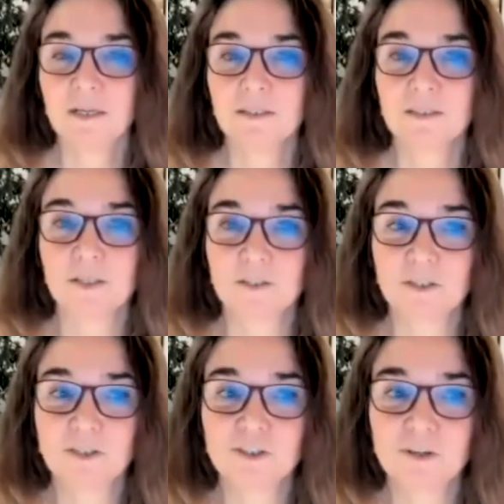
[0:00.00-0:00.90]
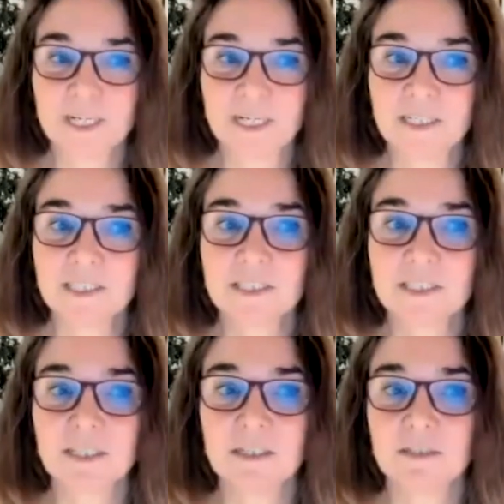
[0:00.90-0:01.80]
So do join
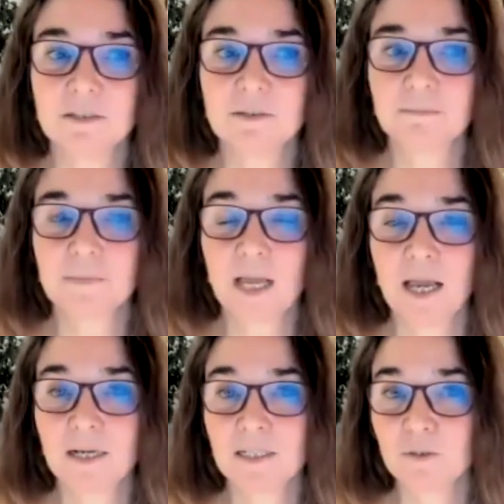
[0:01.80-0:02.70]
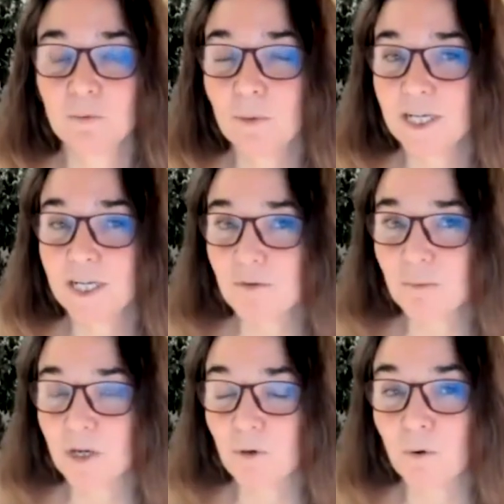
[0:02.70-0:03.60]
us. And as always, the
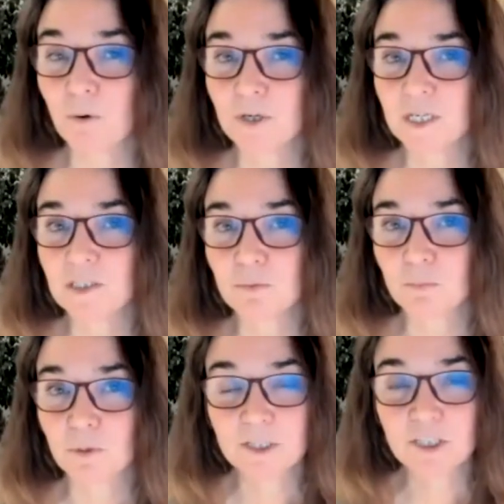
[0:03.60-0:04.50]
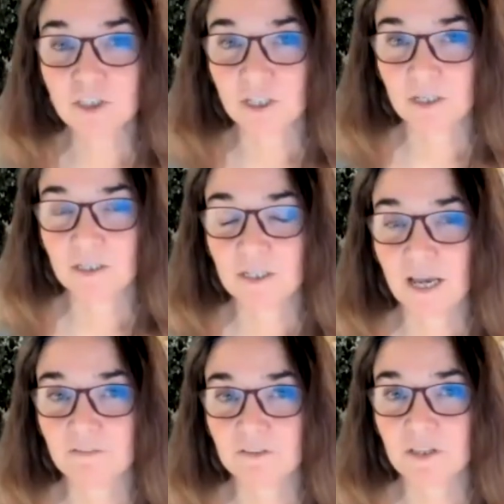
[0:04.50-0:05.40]
recordings will be shared
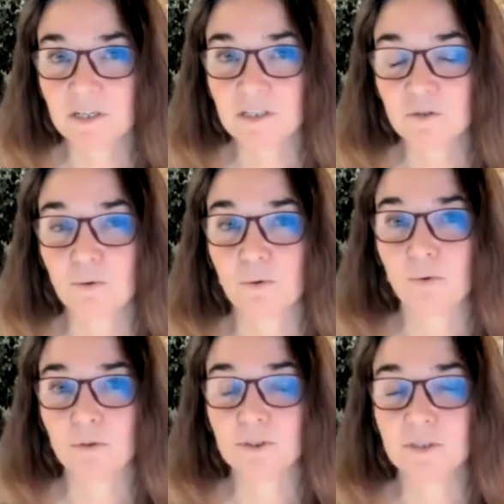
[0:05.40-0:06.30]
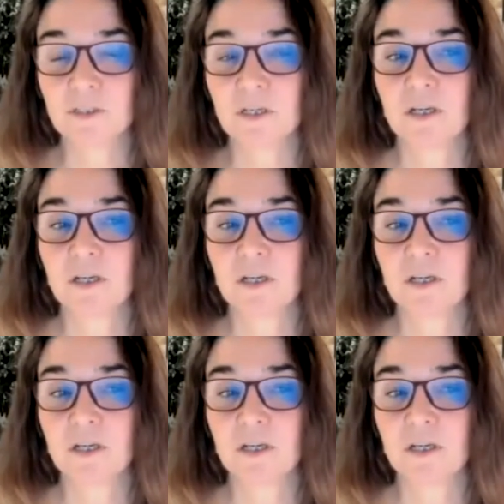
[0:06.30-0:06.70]
after these calls.